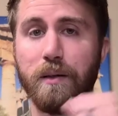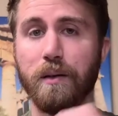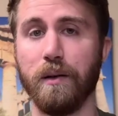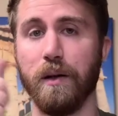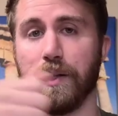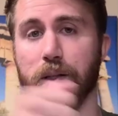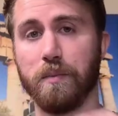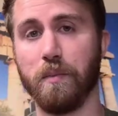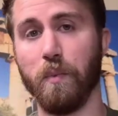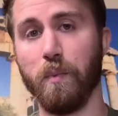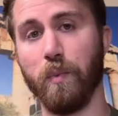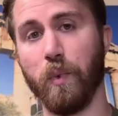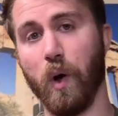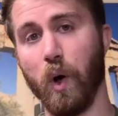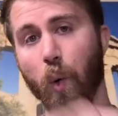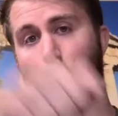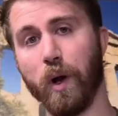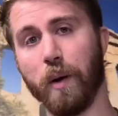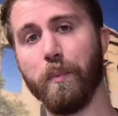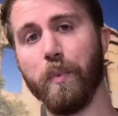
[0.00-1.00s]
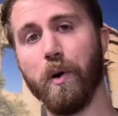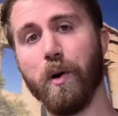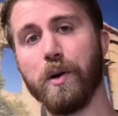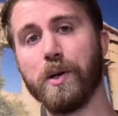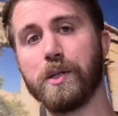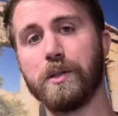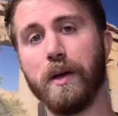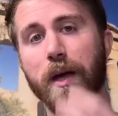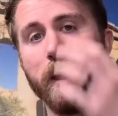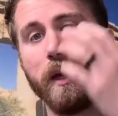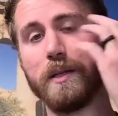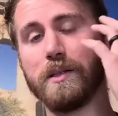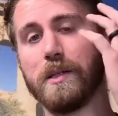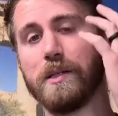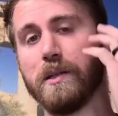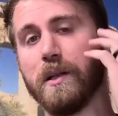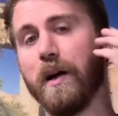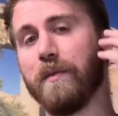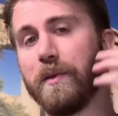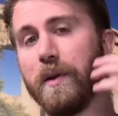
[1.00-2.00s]
It's a quick burst that hits
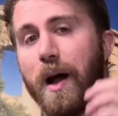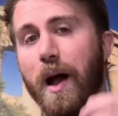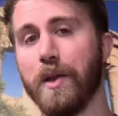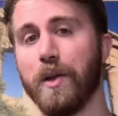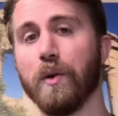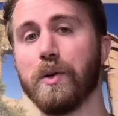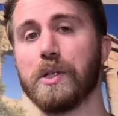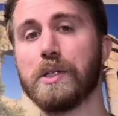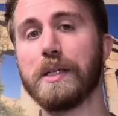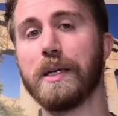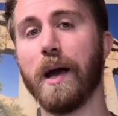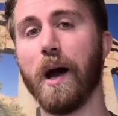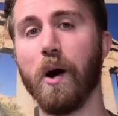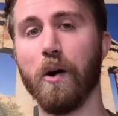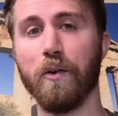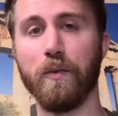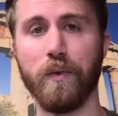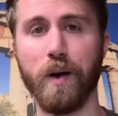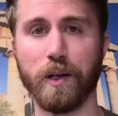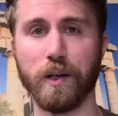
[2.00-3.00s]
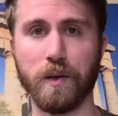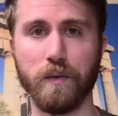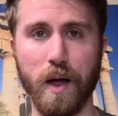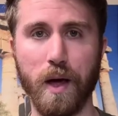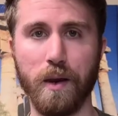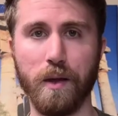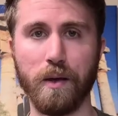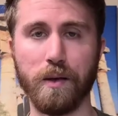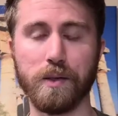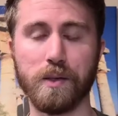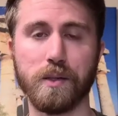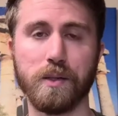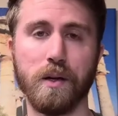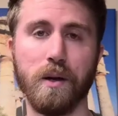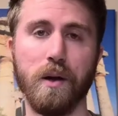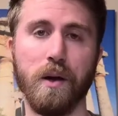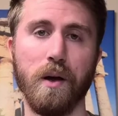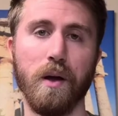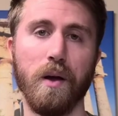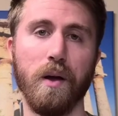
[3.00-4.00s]
his left eye, and you'll see how effective that is
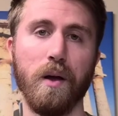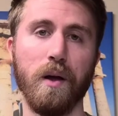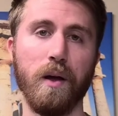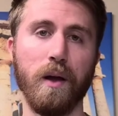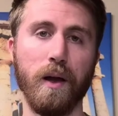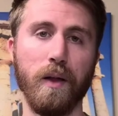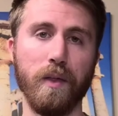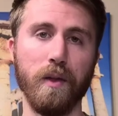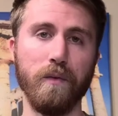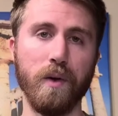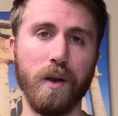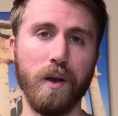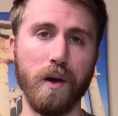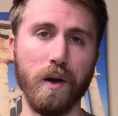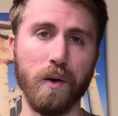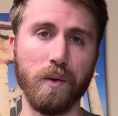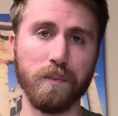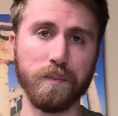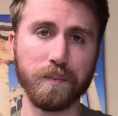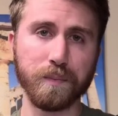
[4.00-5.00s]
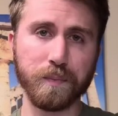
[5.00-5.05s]
in the video.